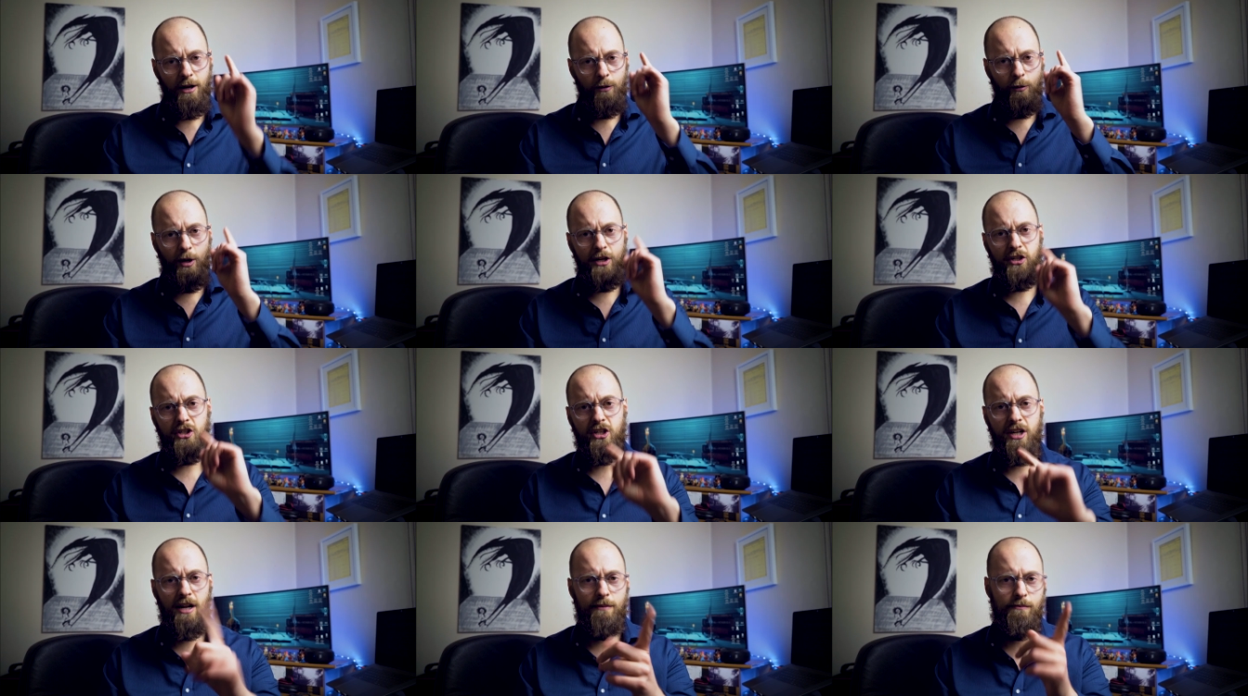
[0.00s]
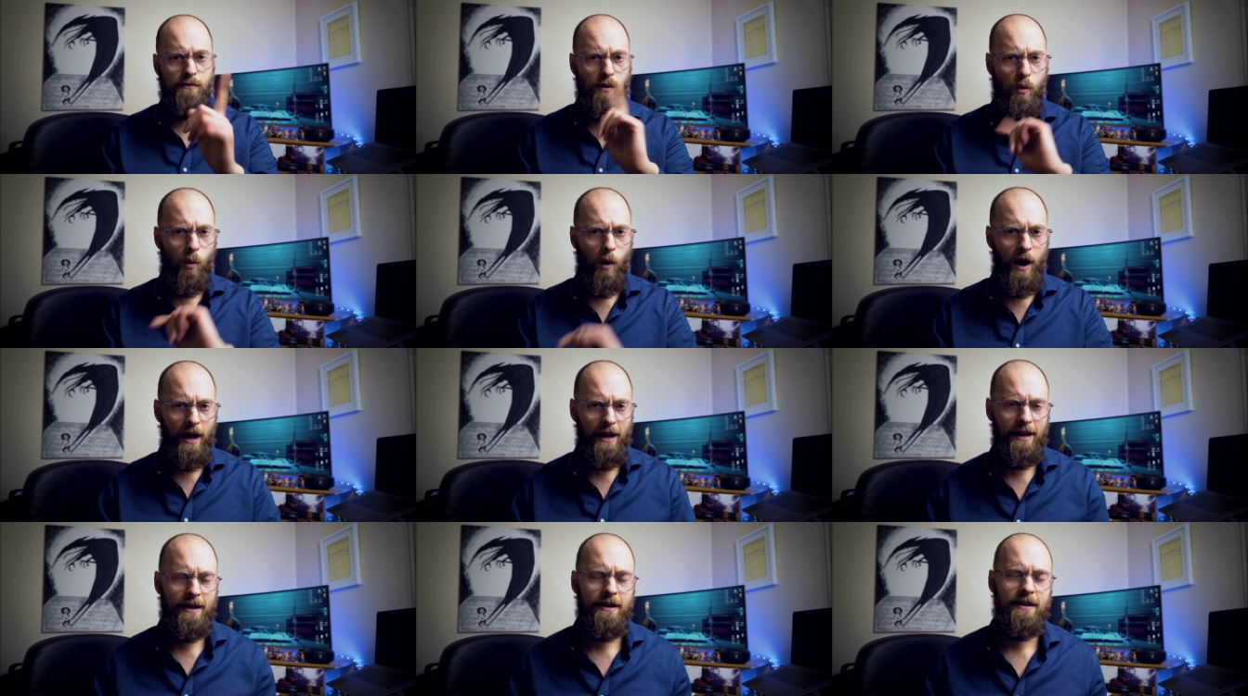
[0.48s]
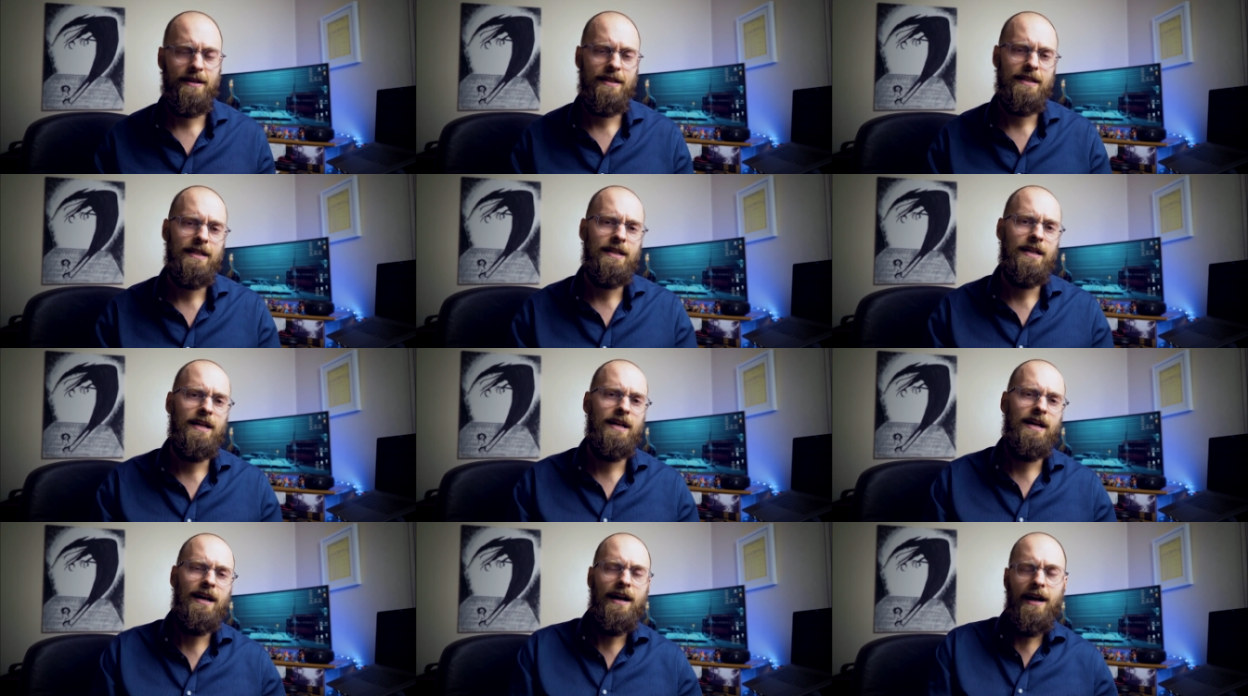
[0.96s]
Question number one.
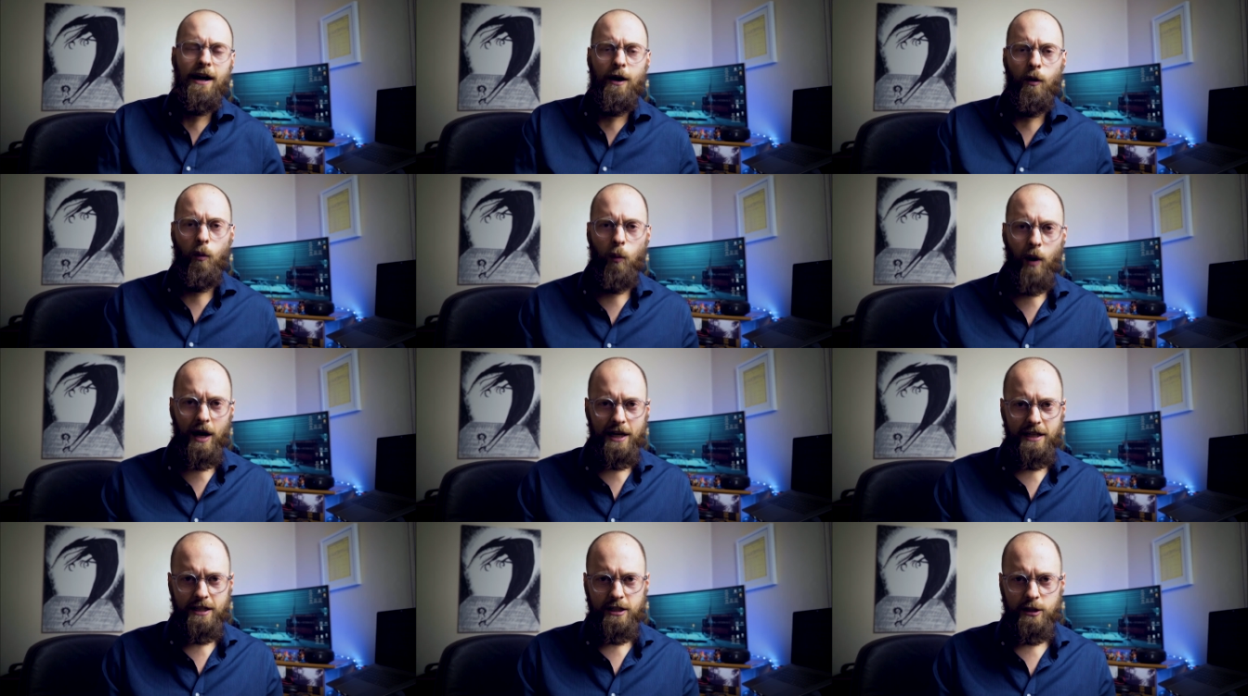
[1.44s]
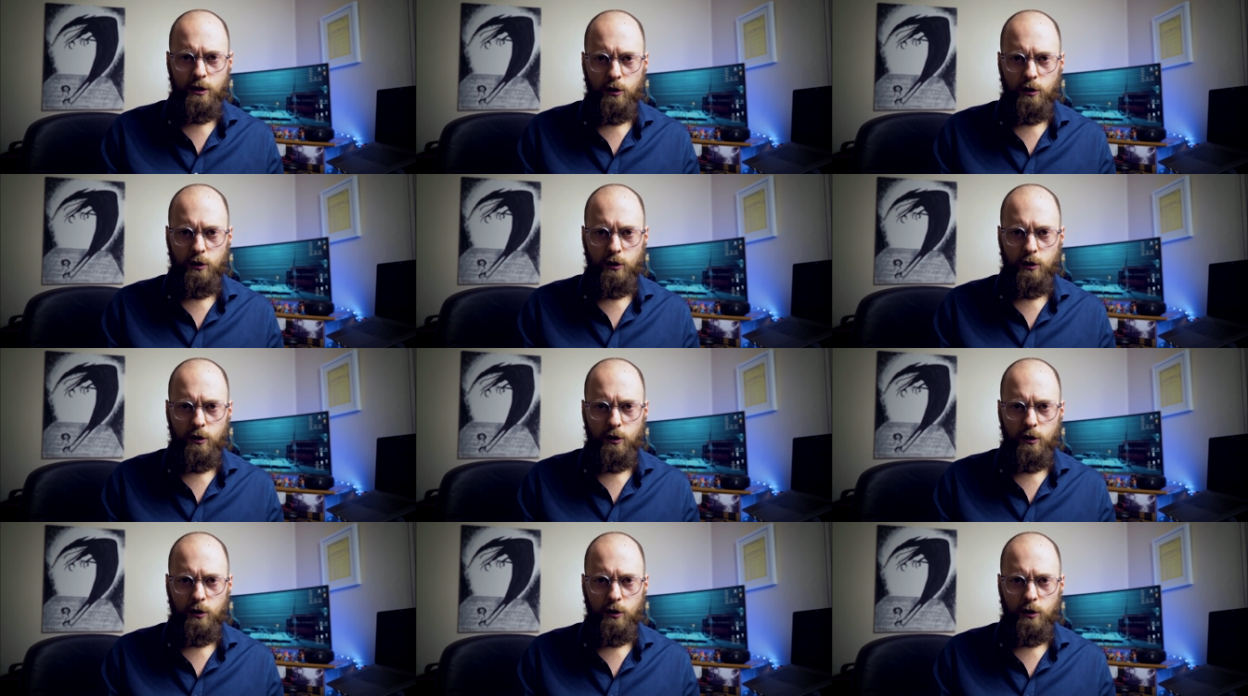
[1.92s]
What